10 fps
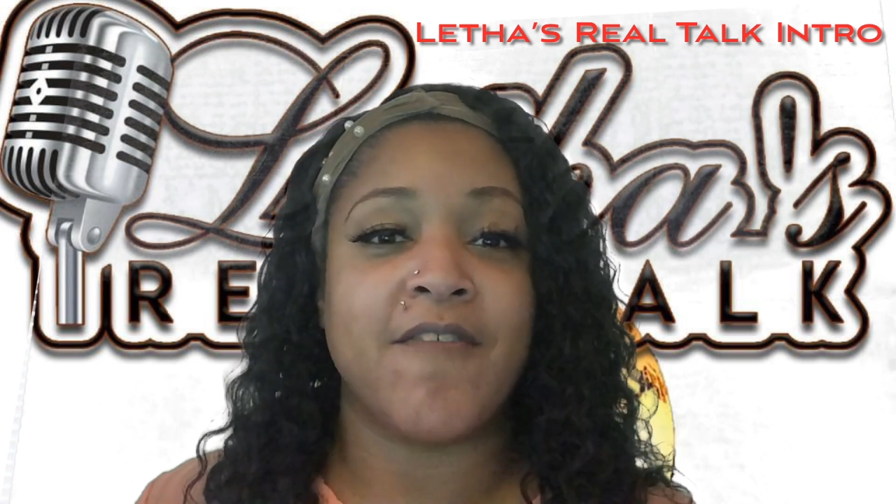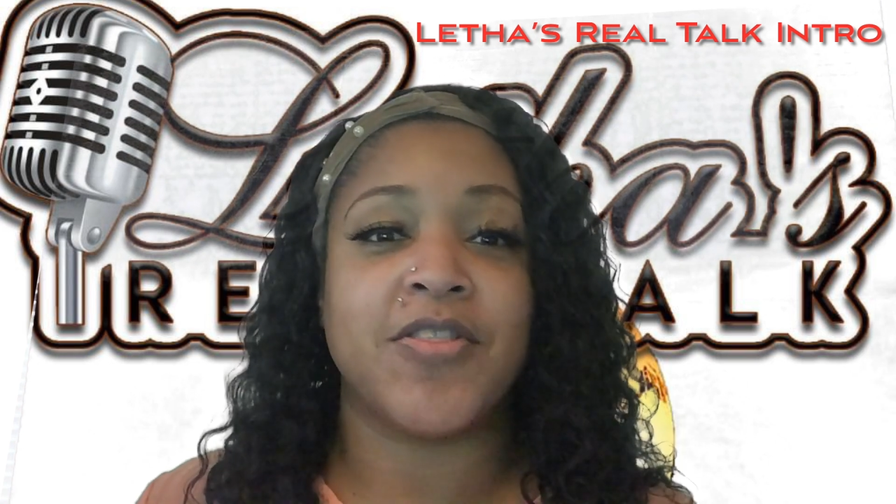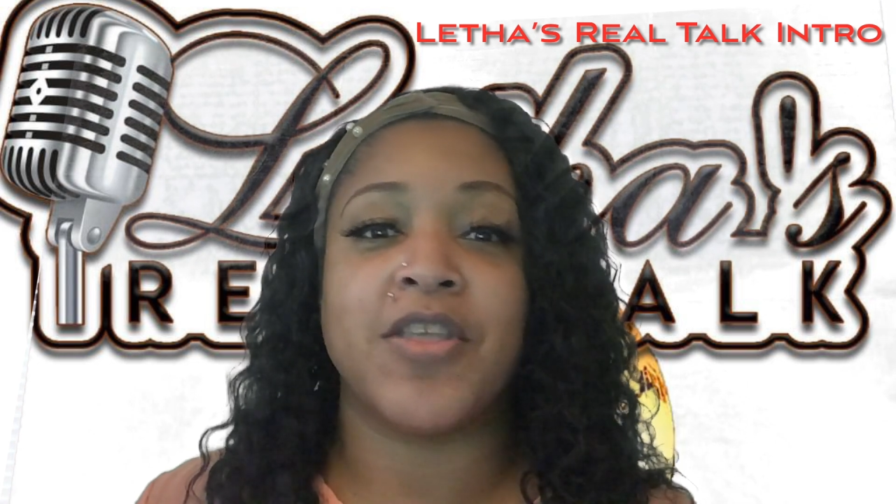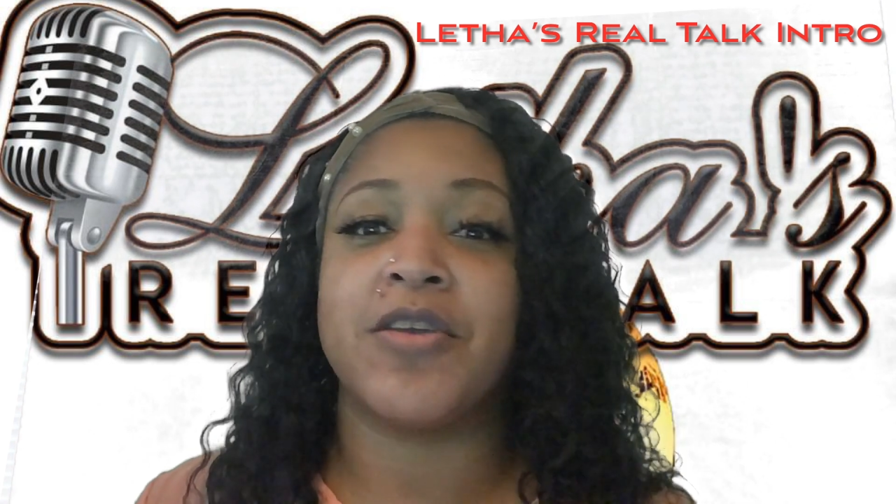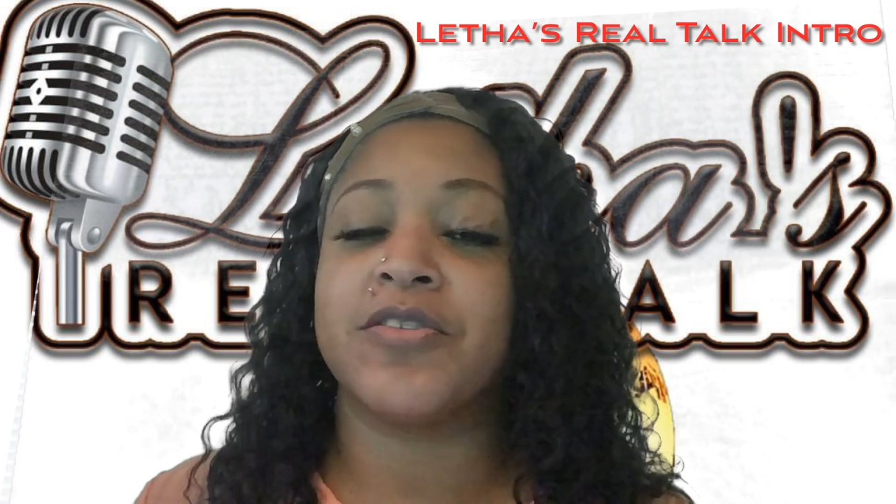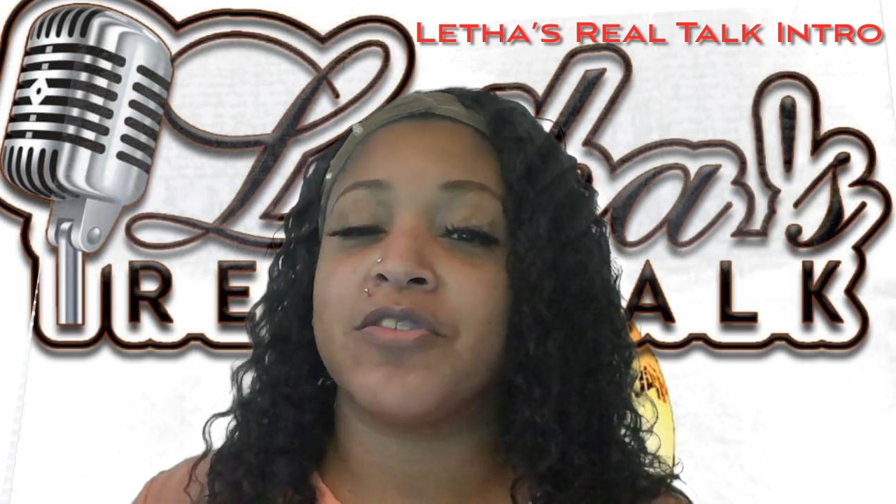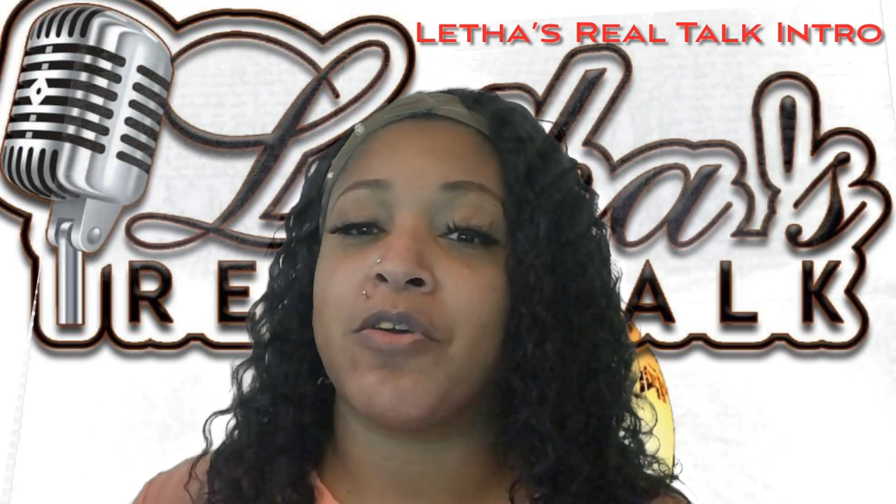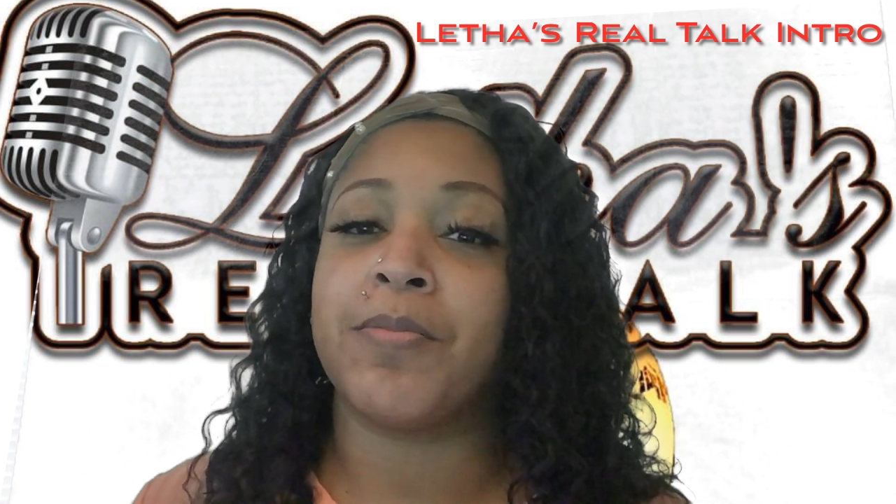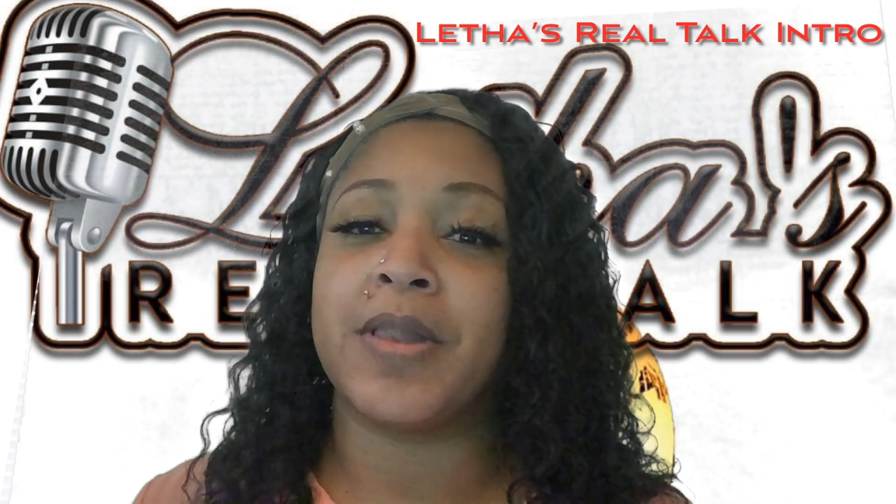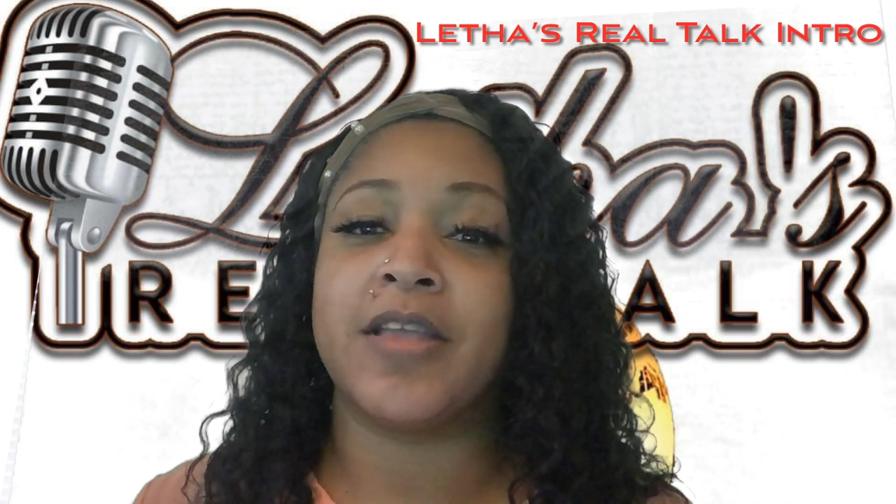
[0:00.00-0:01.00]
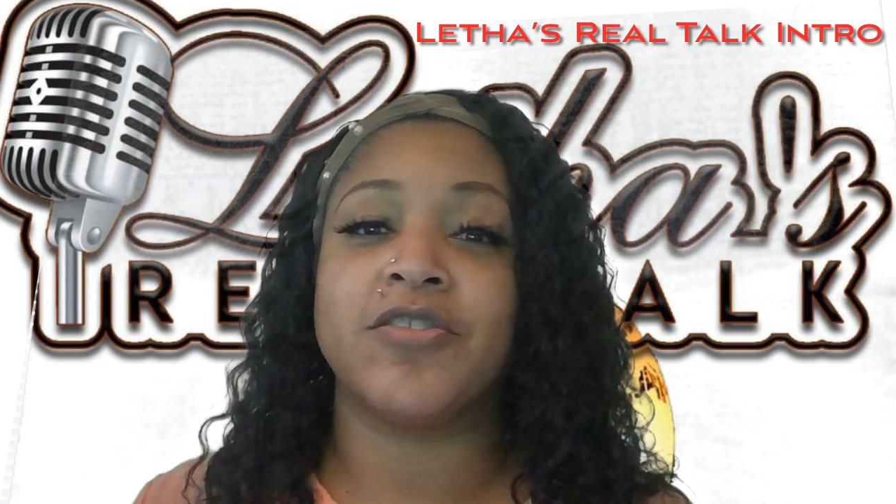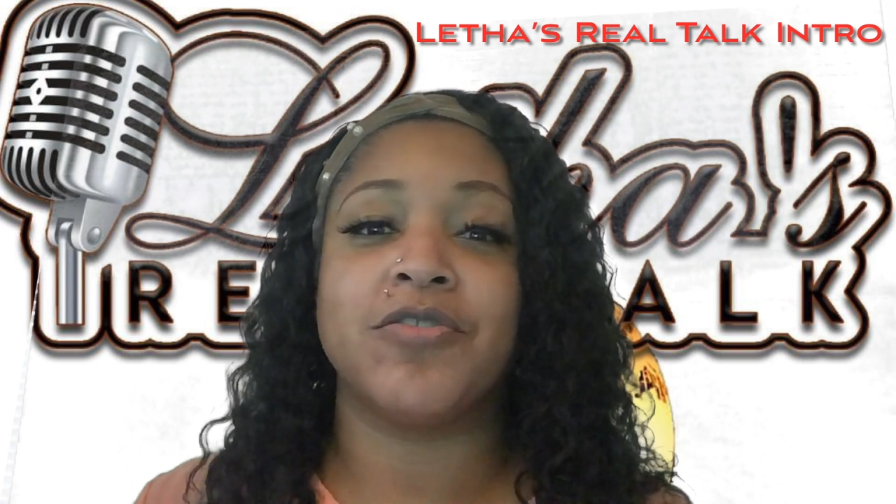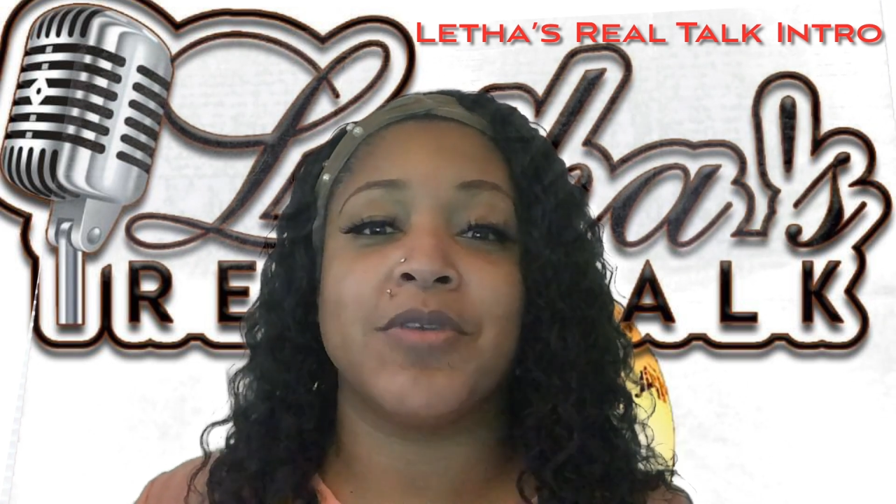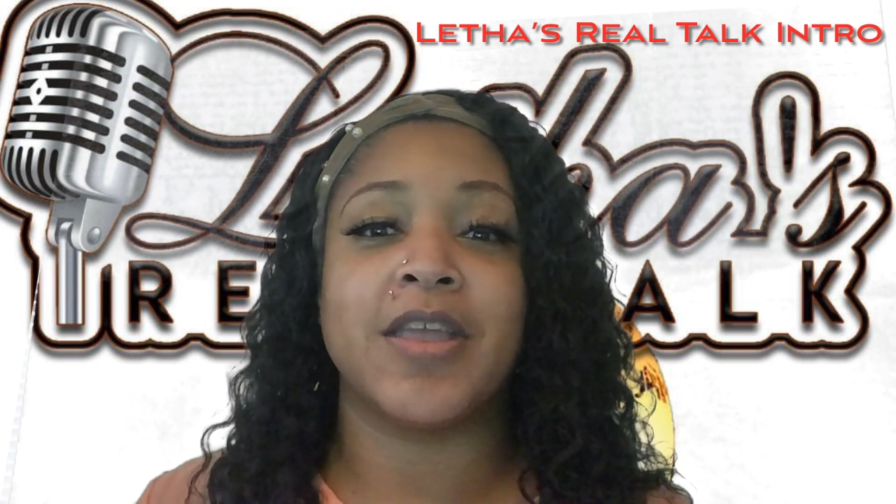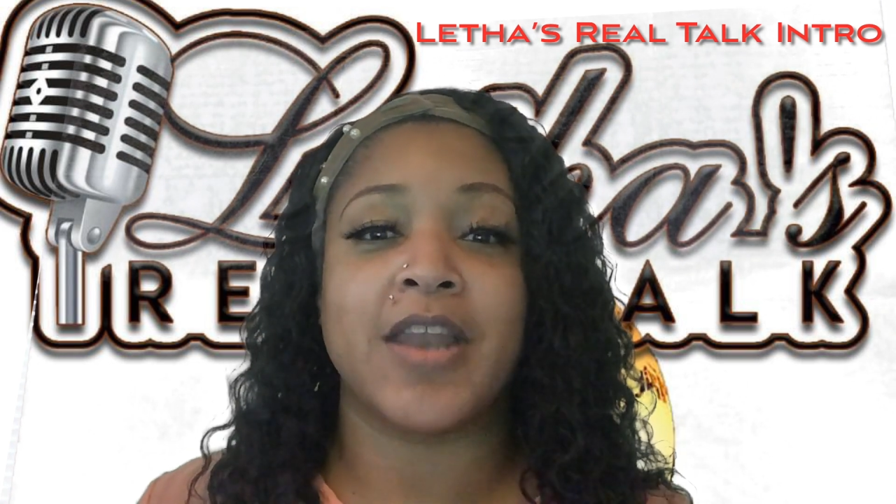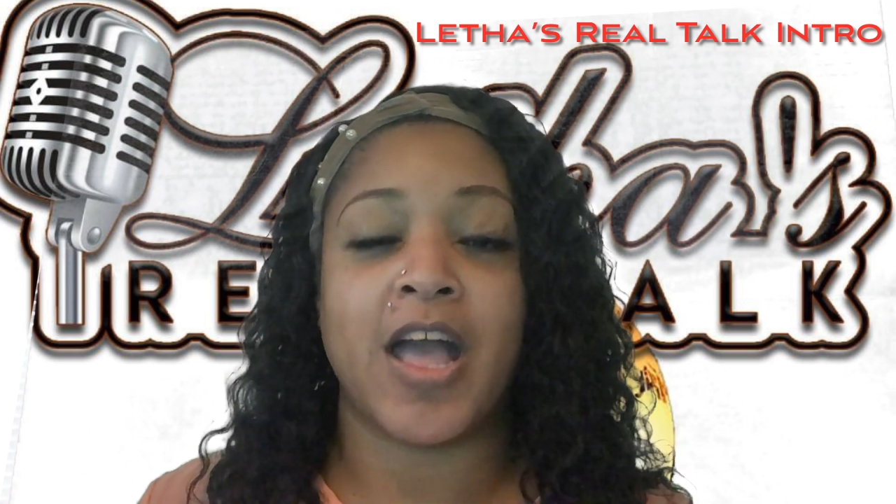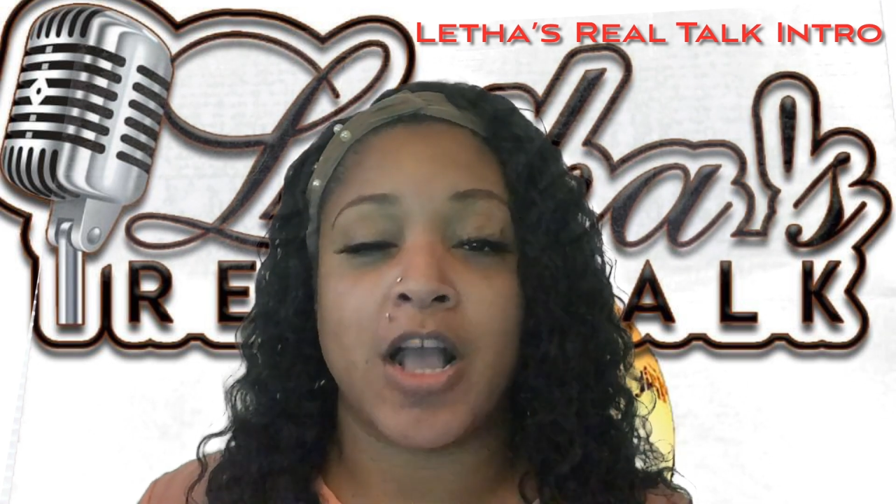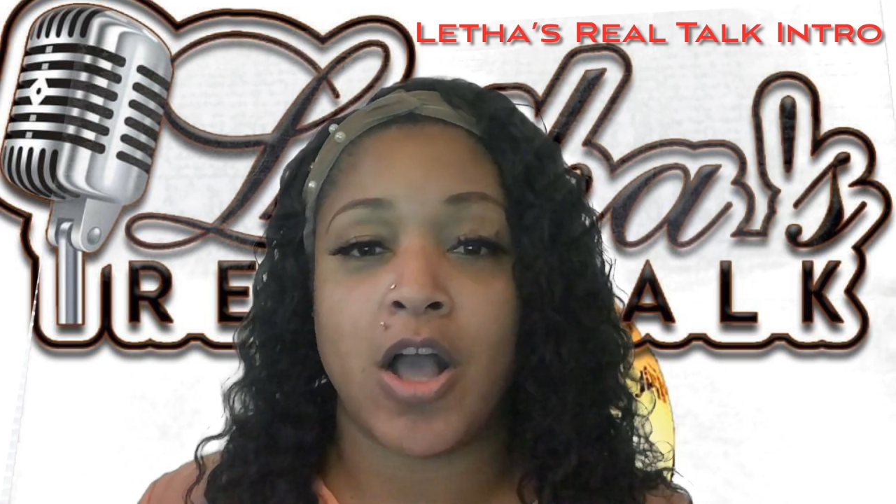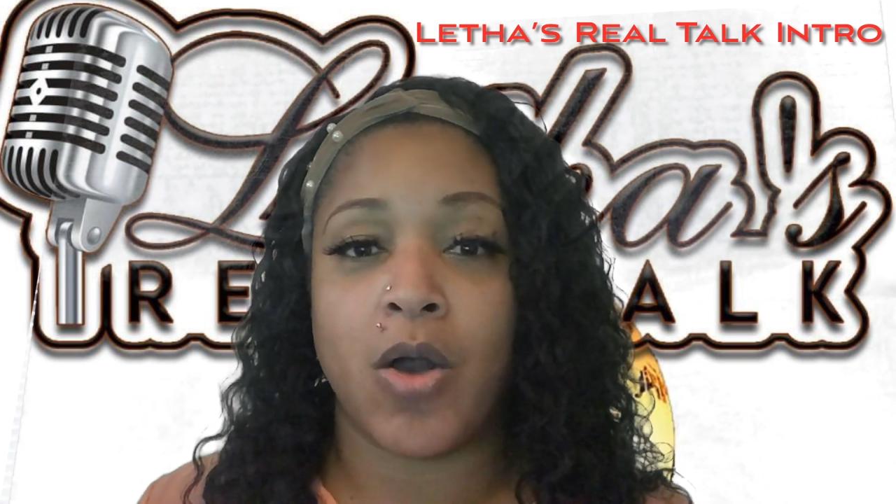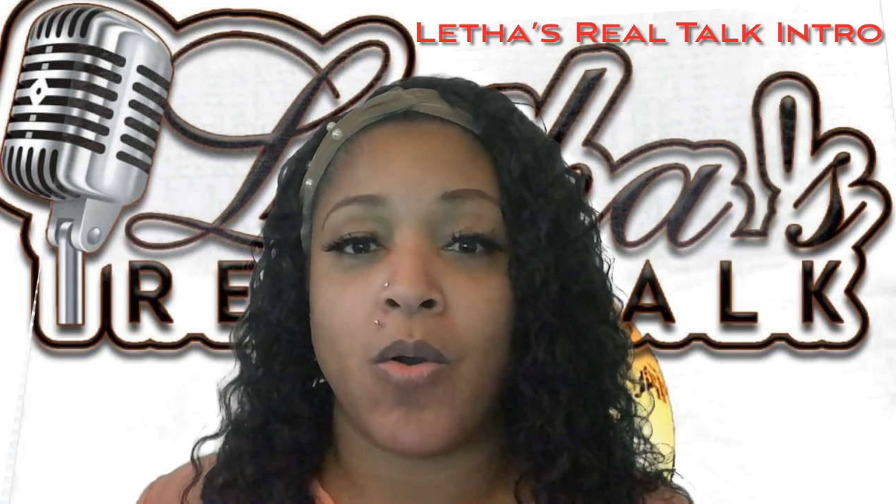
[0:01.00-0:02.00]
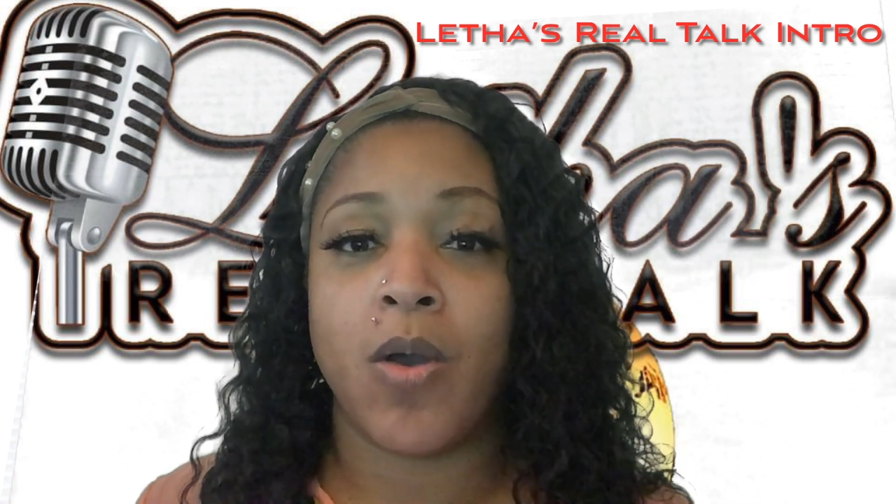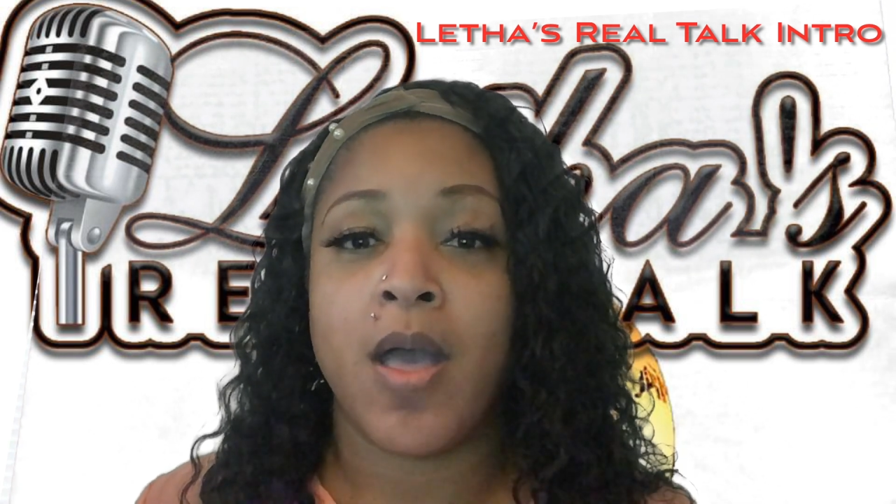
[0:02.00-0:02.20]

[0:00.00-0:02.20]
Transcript: and there is no place you cannot go,